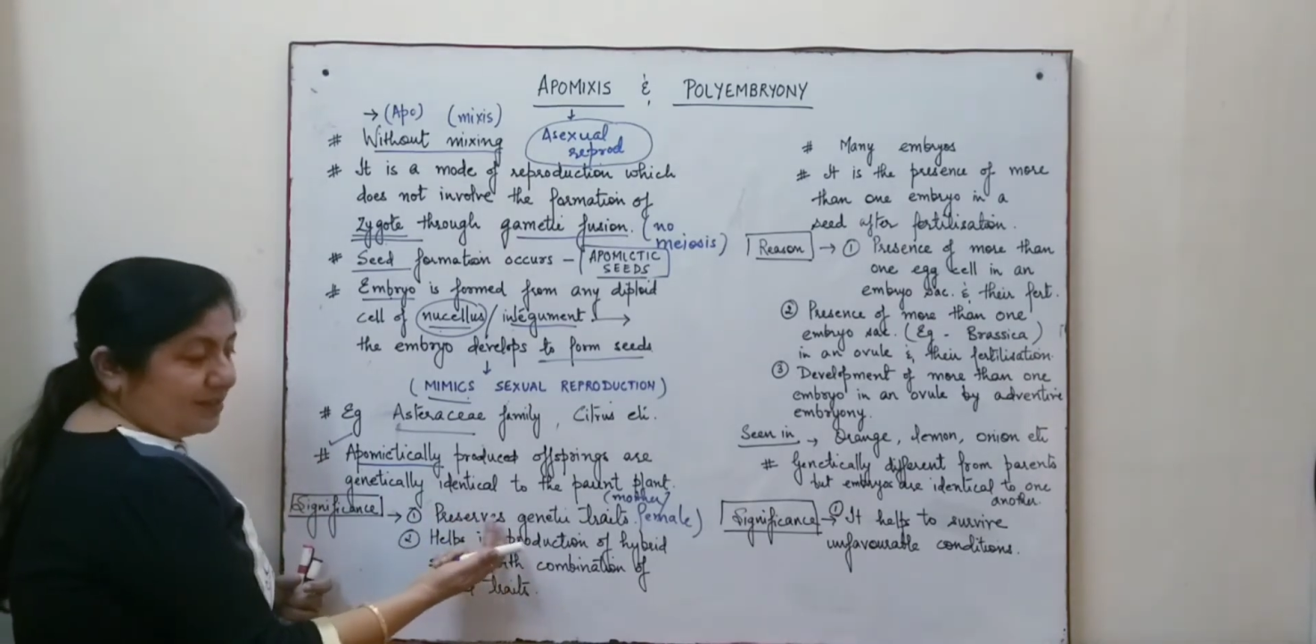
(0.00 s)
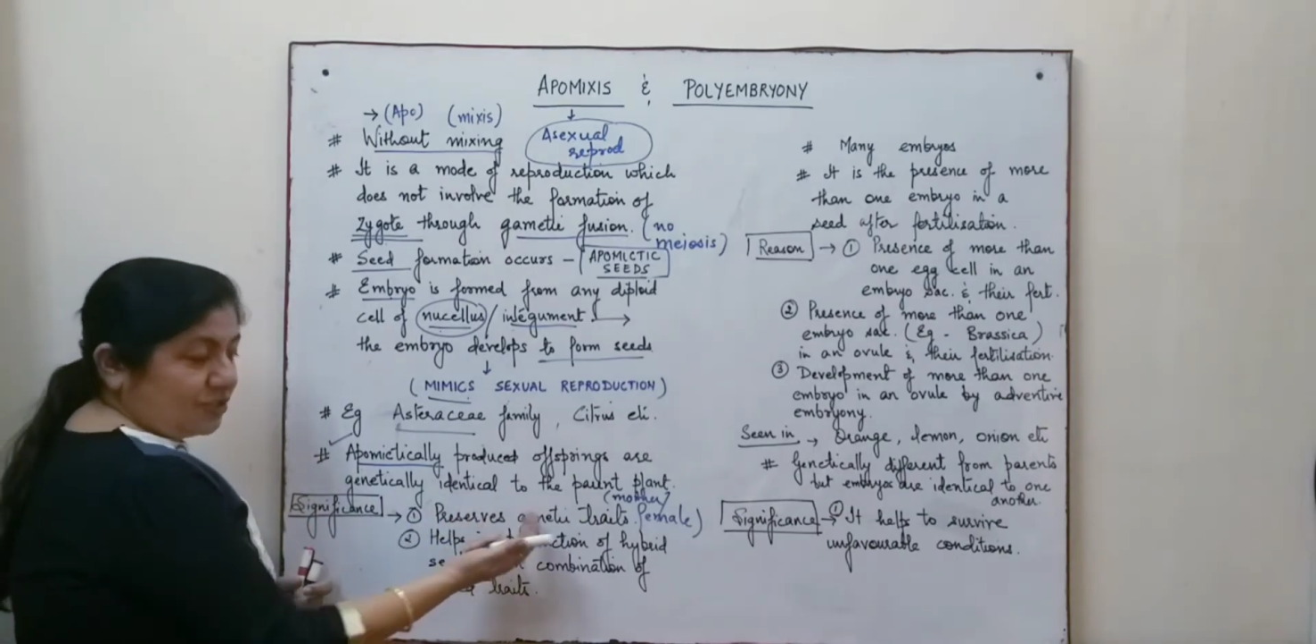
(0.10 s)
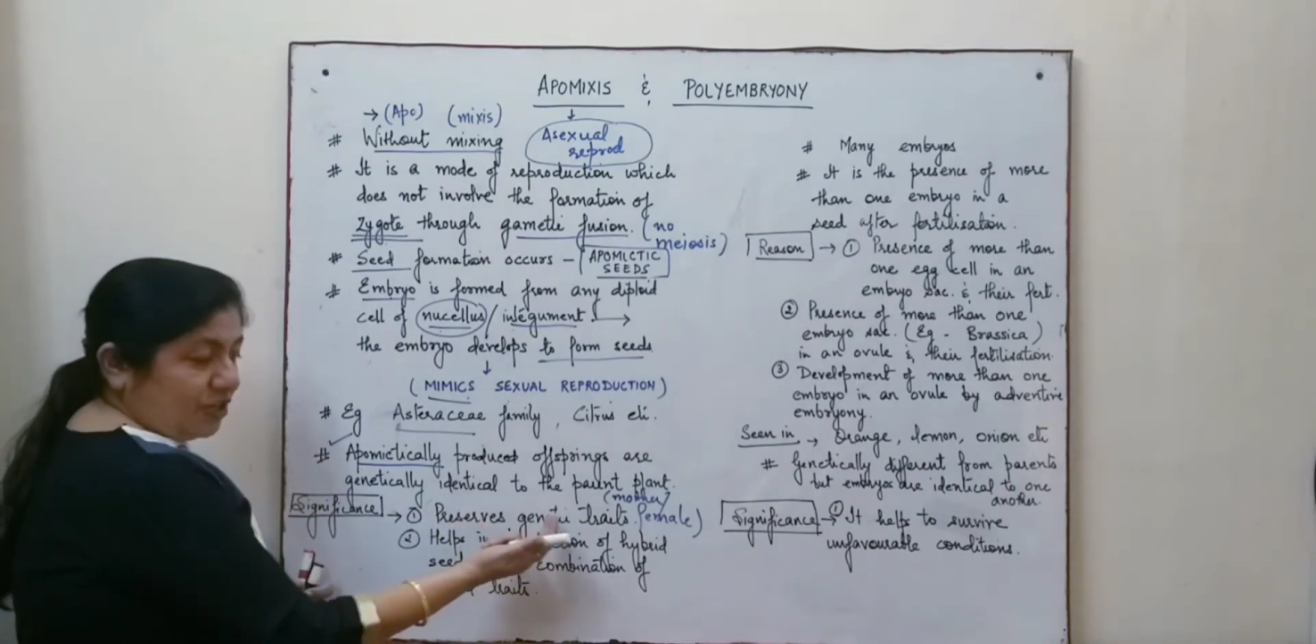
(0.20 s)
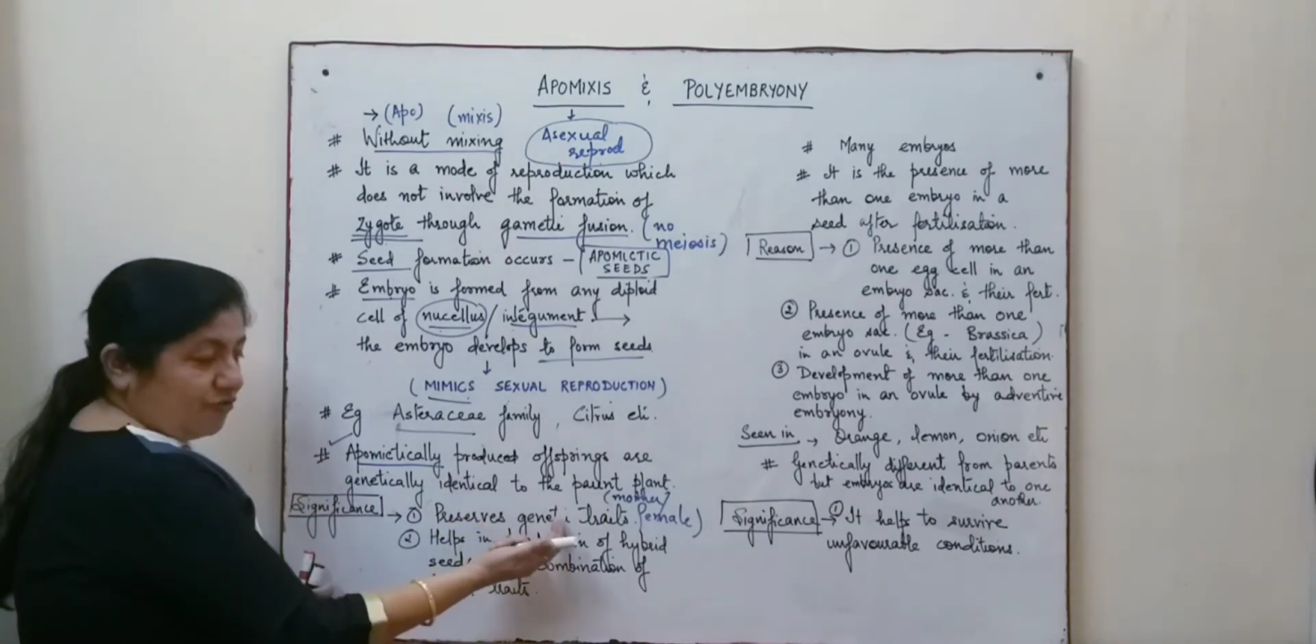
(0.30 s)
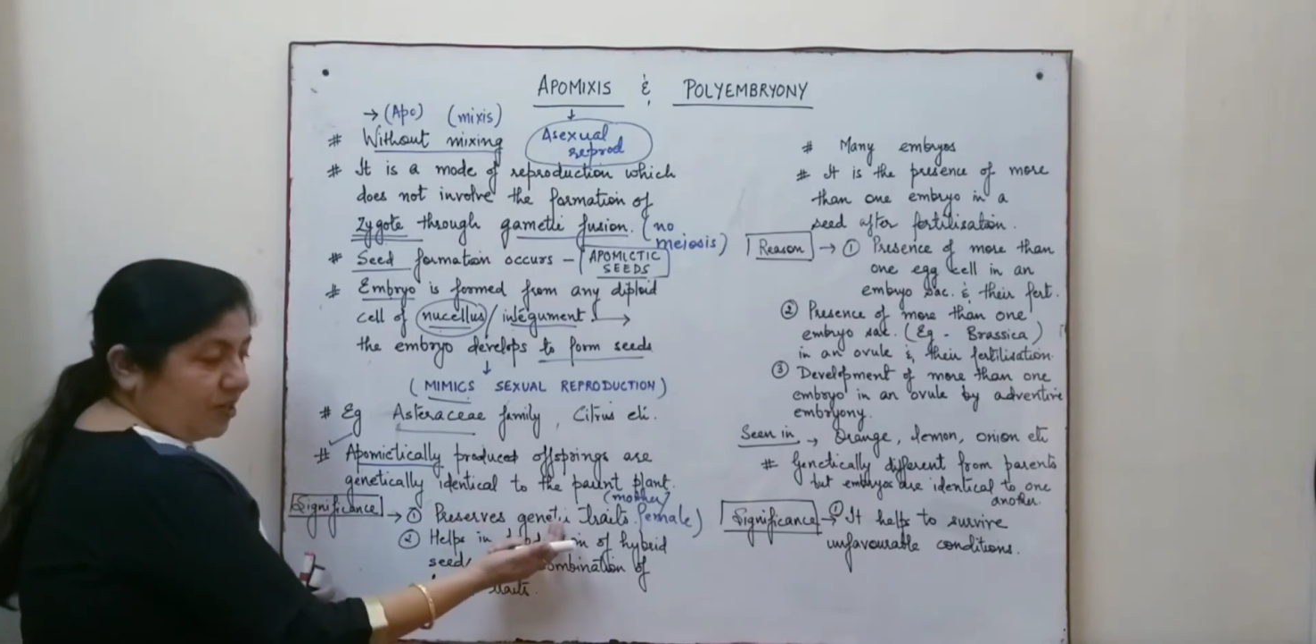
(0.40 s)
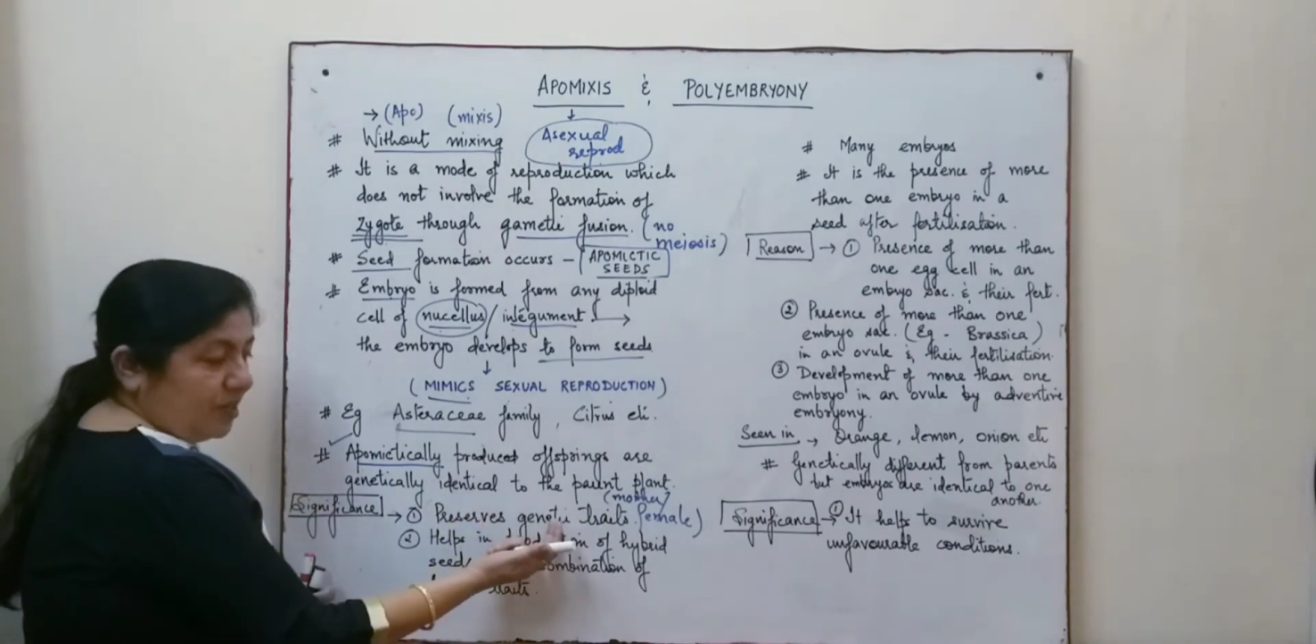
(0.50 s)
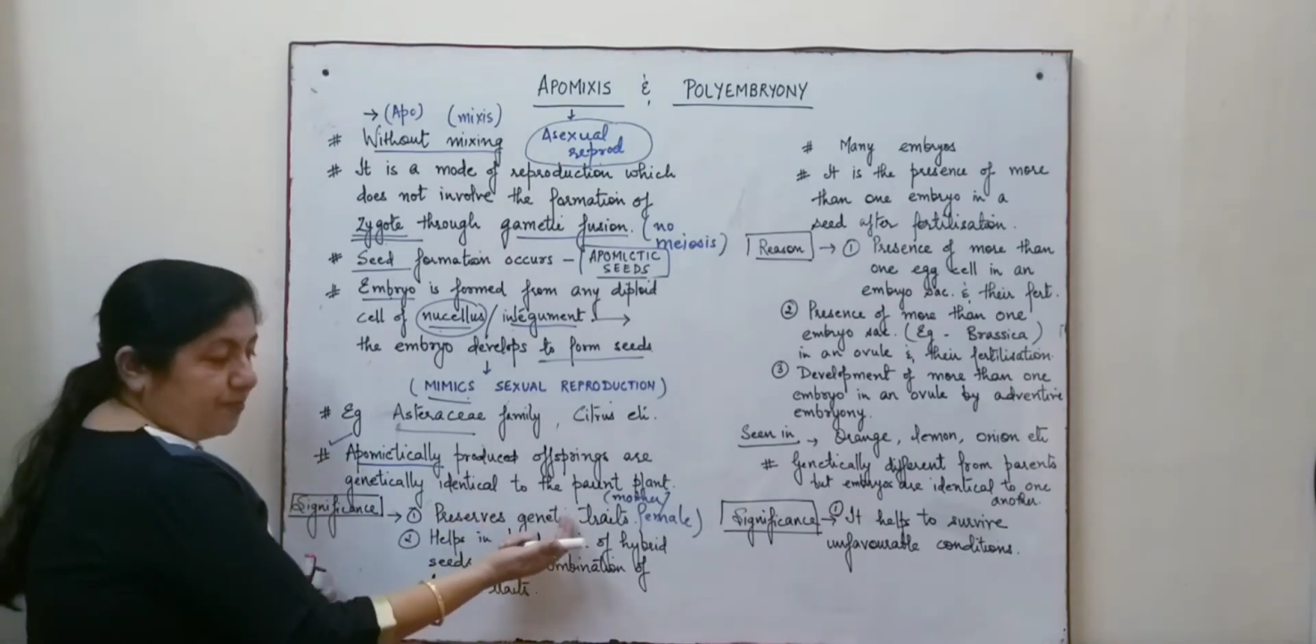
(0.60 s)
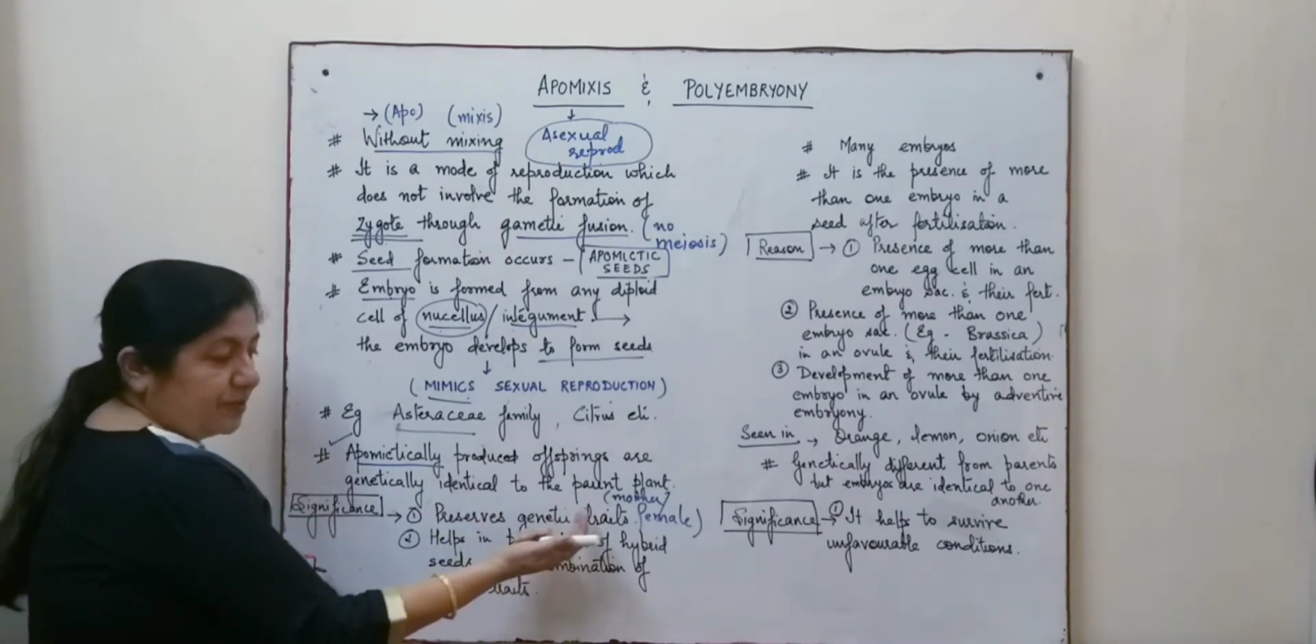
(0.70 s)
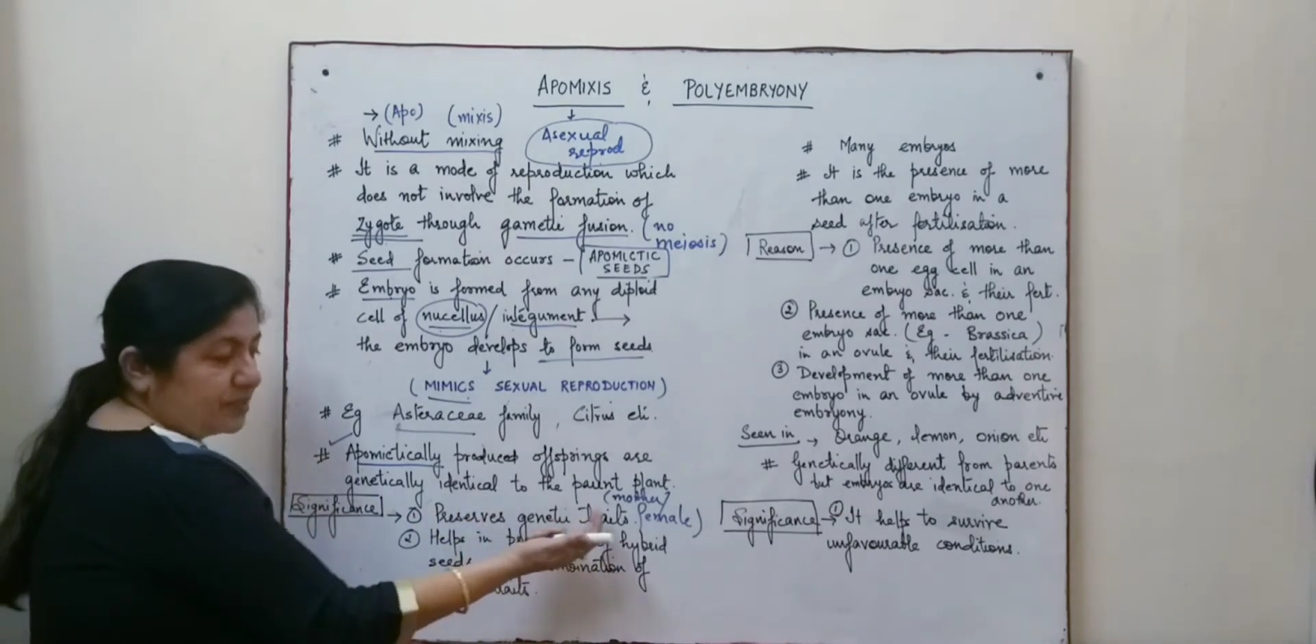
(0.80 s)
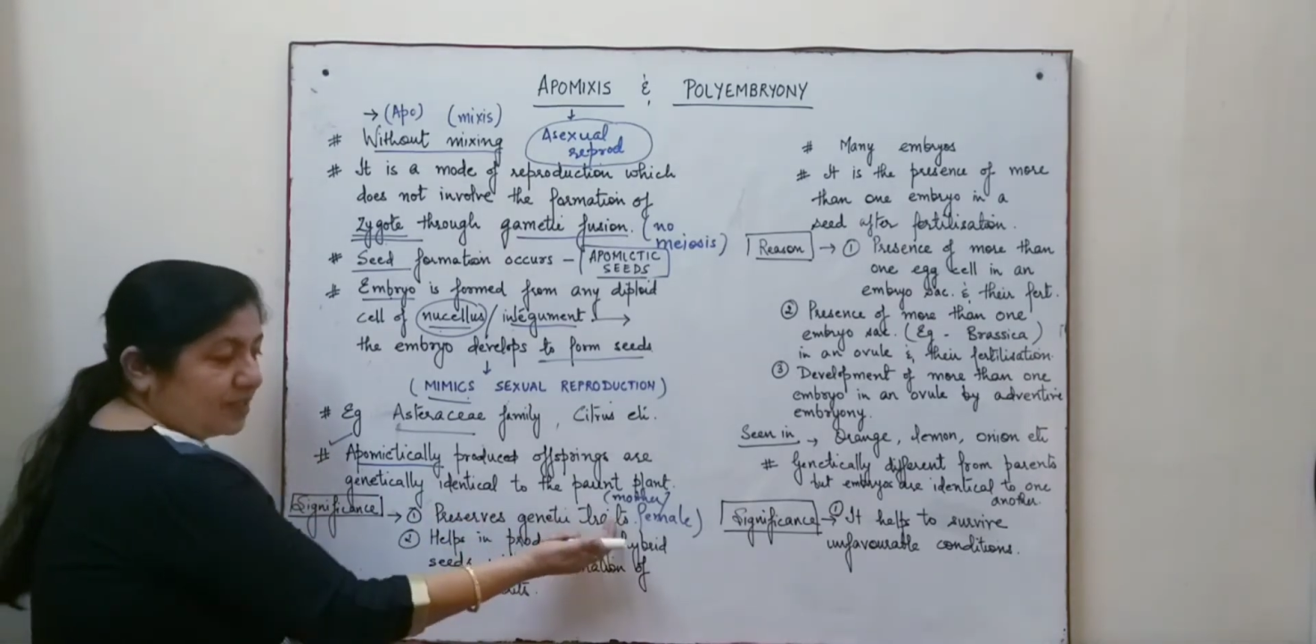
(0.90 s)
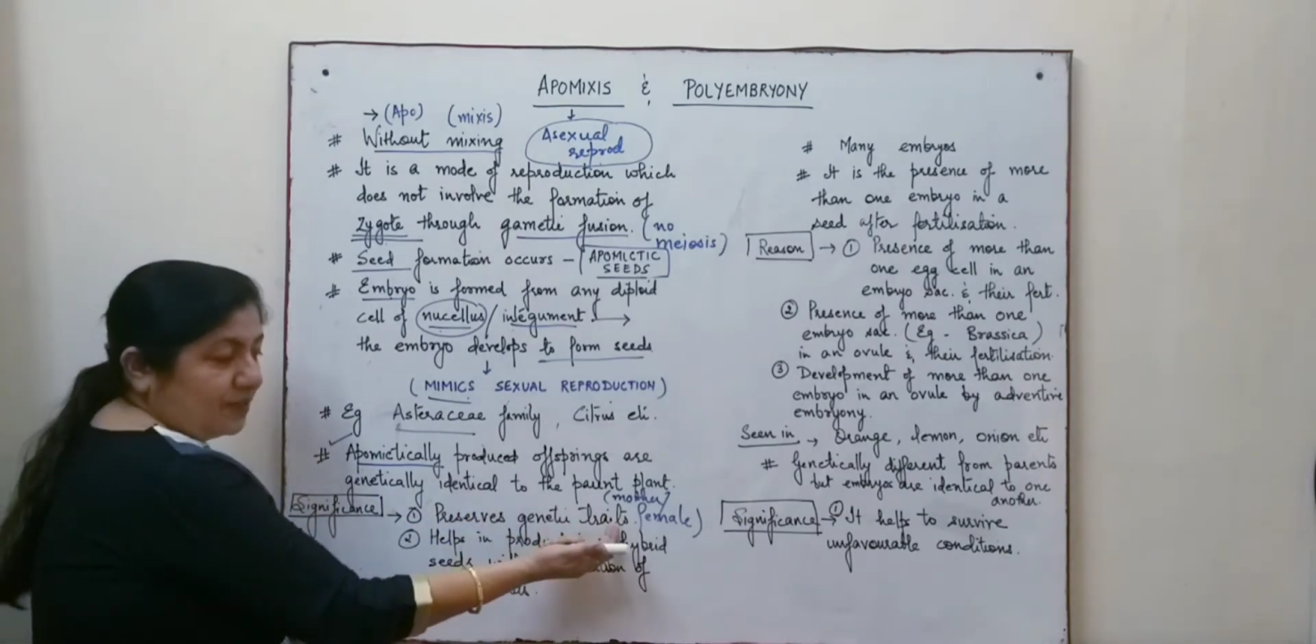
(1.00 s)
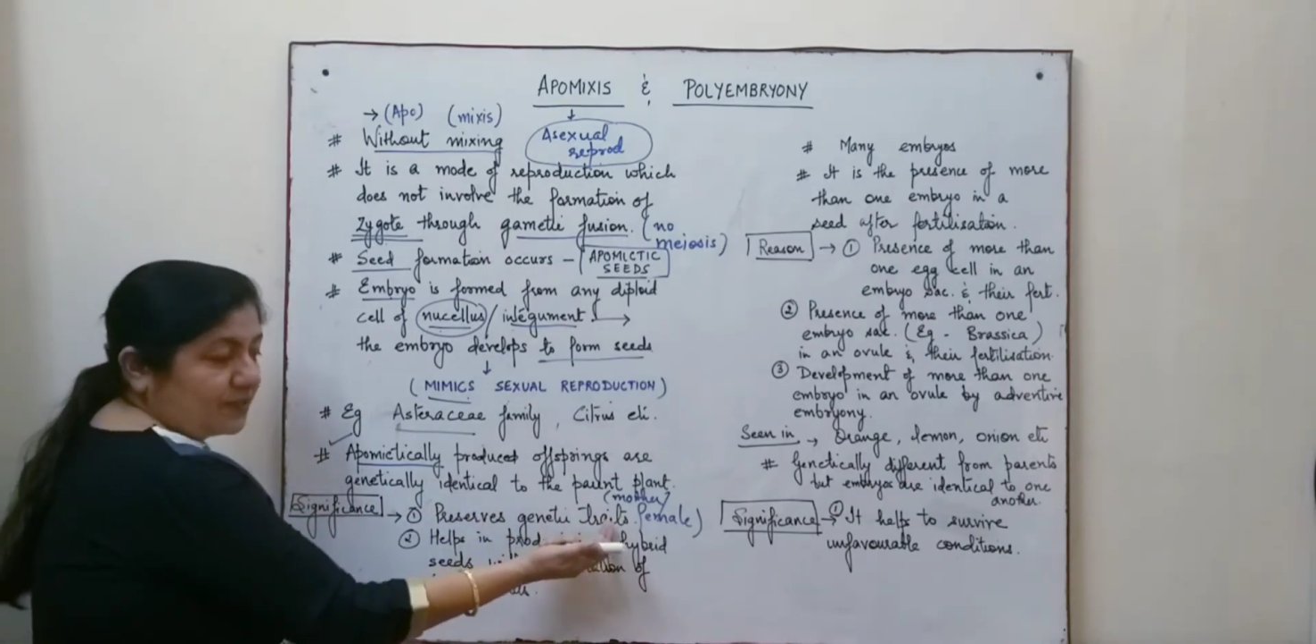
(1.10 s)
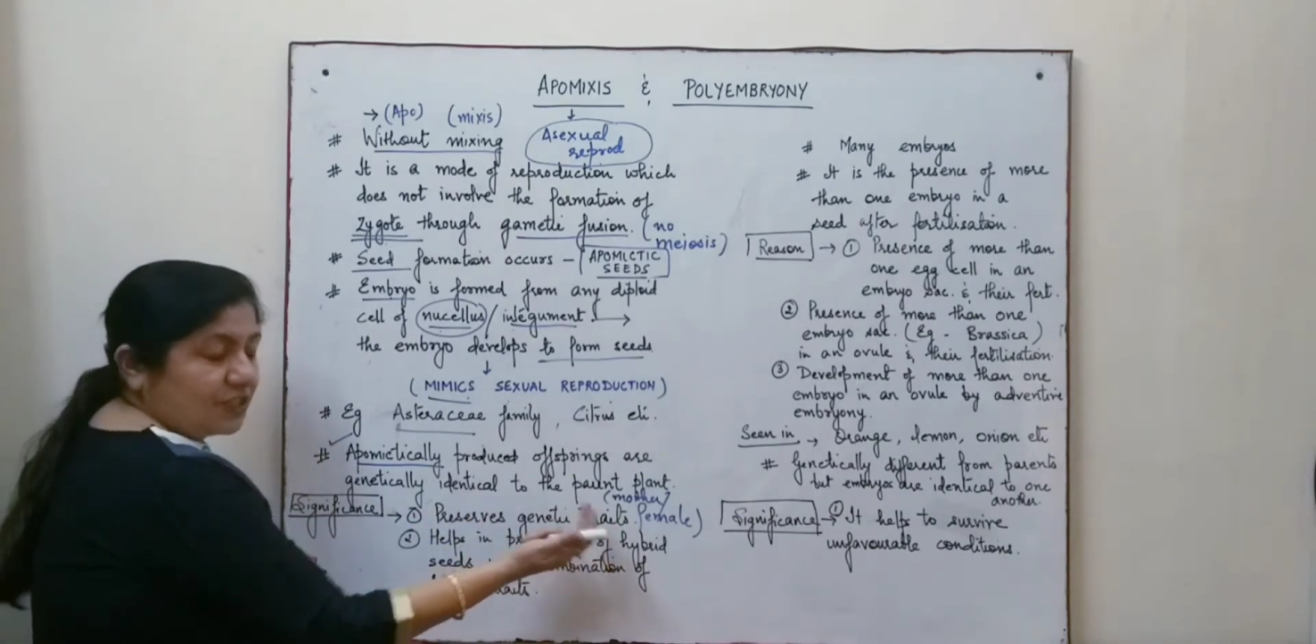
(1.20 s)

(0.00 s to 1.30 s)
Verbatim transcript: generally preserves